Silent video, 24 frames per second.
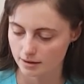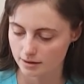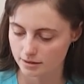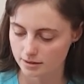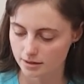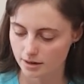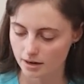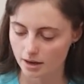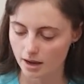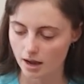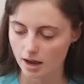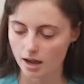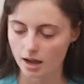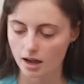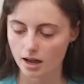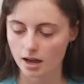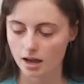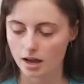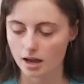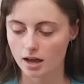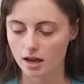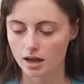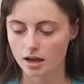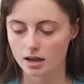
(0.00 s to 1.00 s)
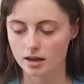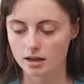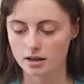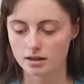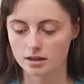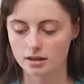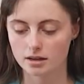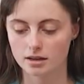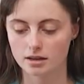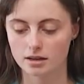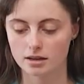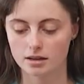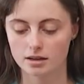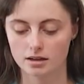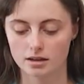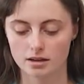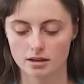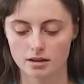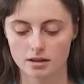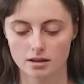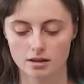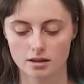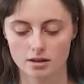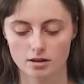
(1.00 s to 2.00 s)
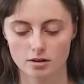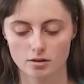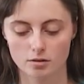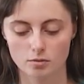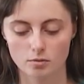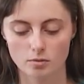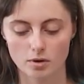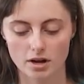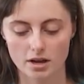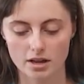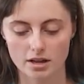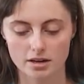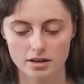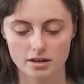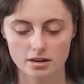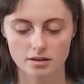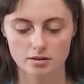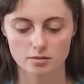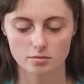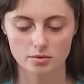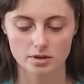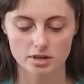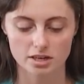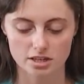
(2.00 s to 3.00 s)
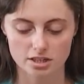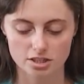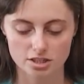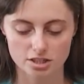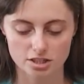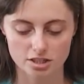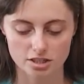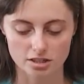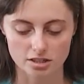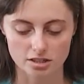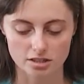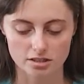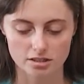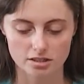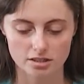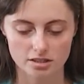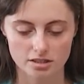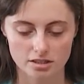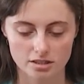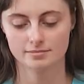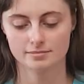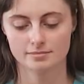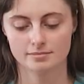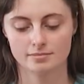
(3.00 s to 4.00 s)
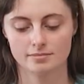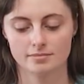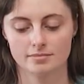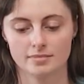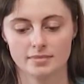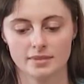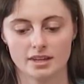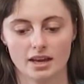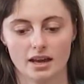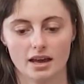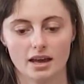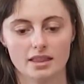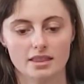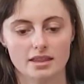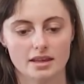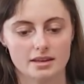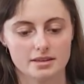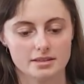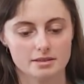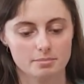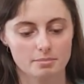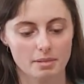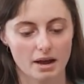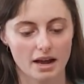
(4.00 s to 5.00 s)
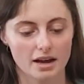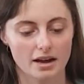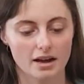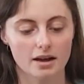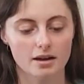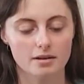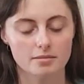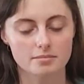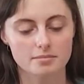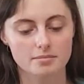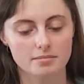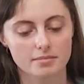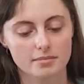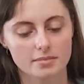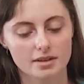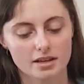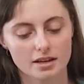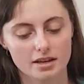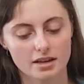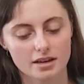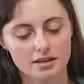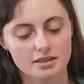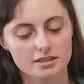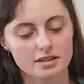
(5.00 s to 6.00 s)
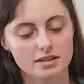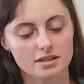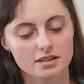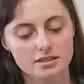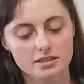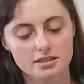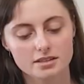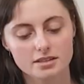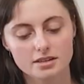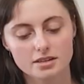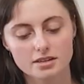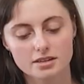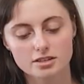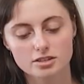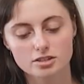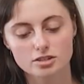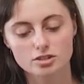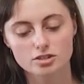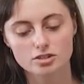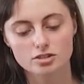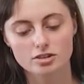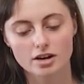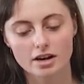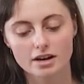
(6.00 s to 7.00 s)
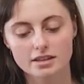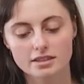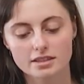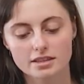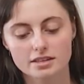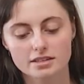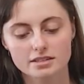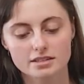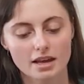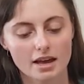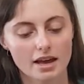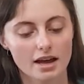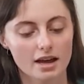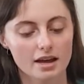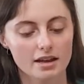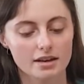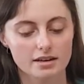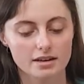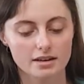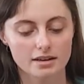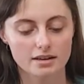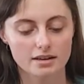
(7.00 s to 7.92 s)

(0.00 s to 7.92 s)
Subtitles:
Ta-da! One windshield. And then to pack up, just straighten this out.